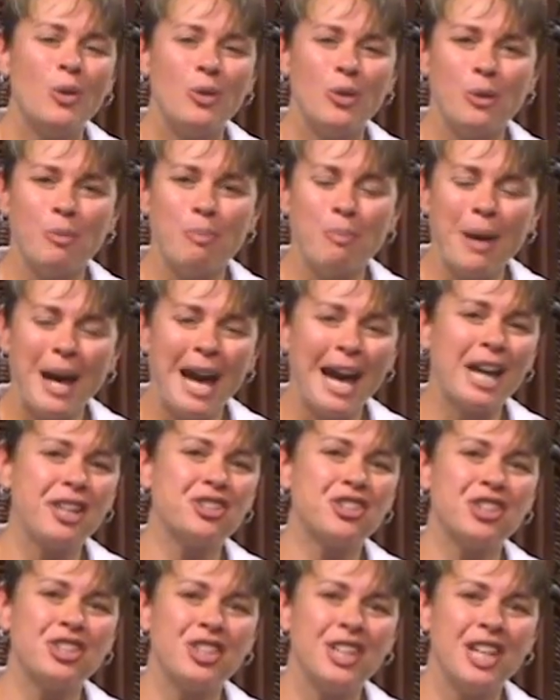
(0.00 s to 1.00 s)
the
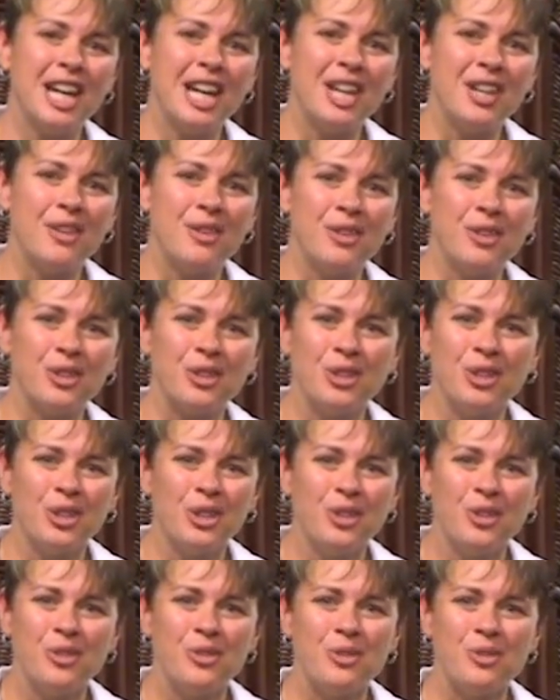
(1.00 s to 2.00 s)
passion and the,
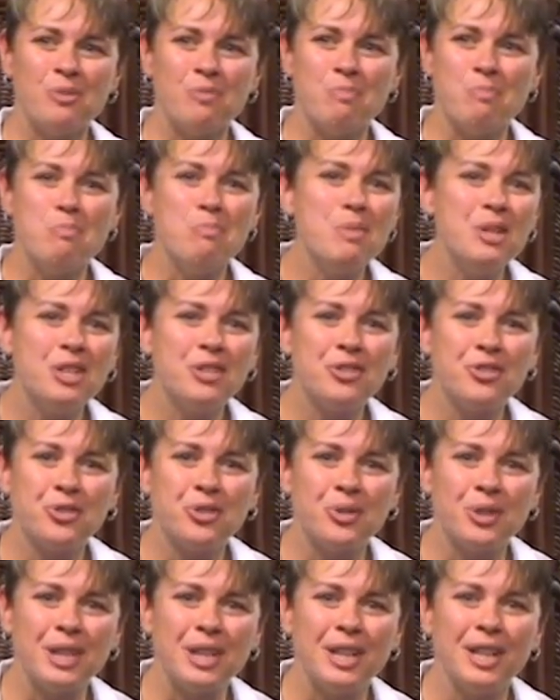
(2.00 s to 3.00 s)
the
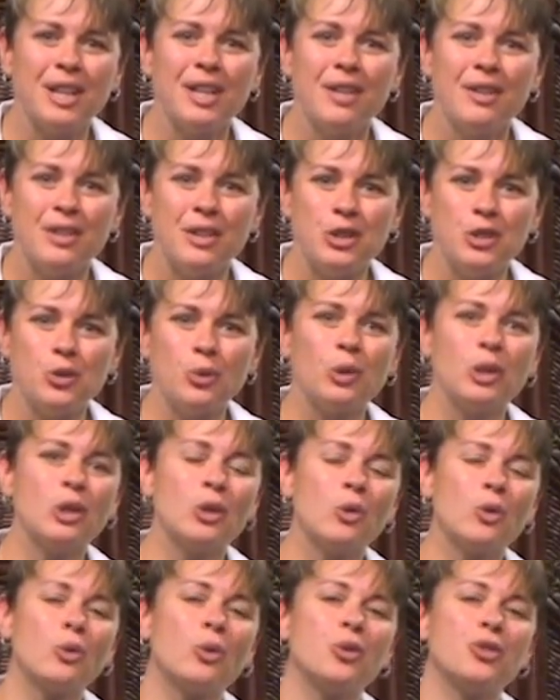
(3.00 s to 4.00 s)
ministry that your
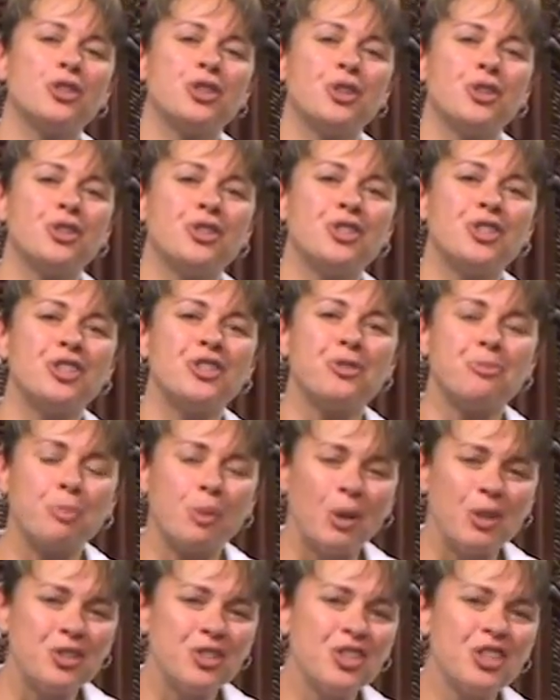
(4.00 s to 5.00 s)
local church is
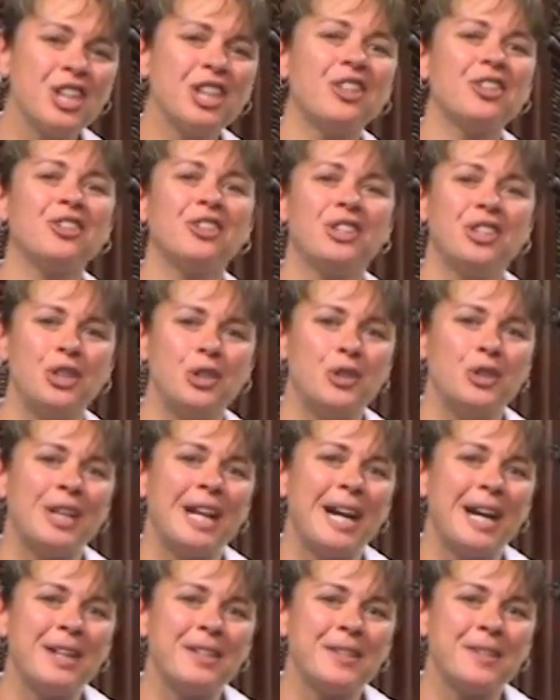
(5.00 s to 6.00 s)
particularly good
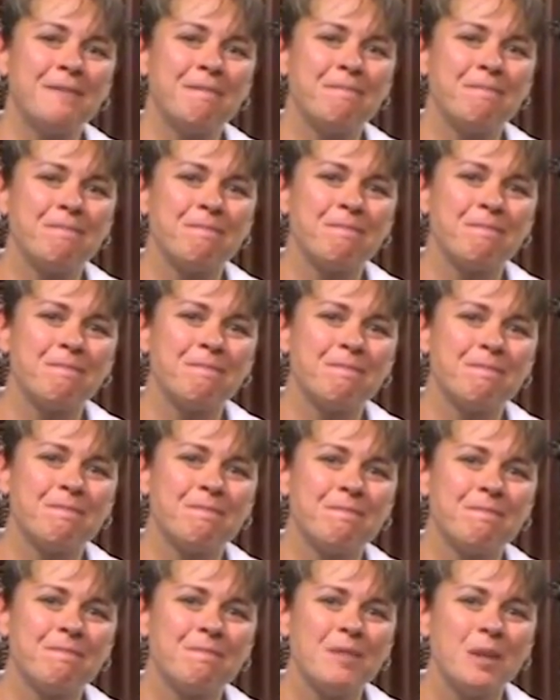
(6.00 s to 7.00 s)
at.
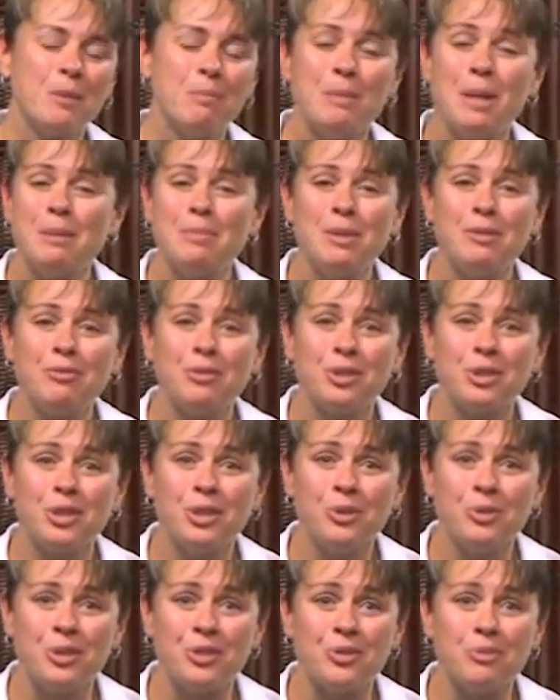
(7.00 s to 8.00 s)
Maybe for
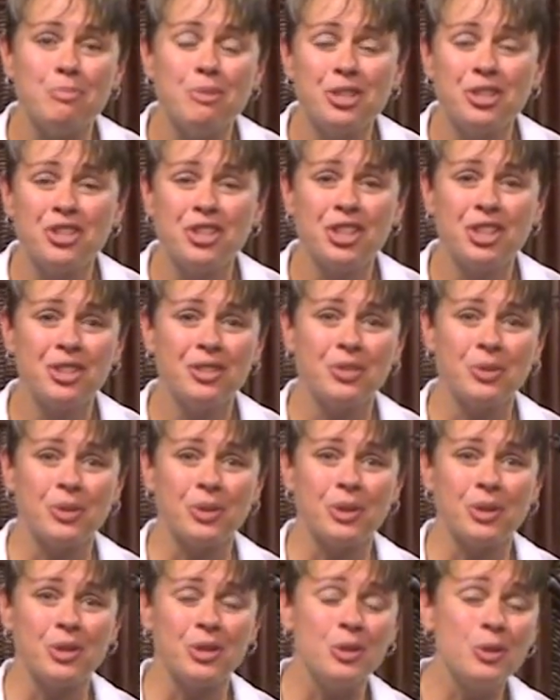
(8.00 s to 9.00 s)
you it's mission
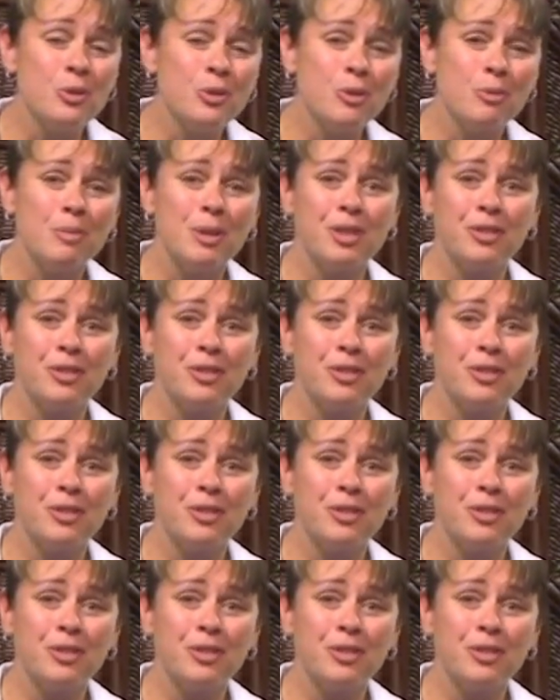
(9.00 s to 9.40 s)
or youth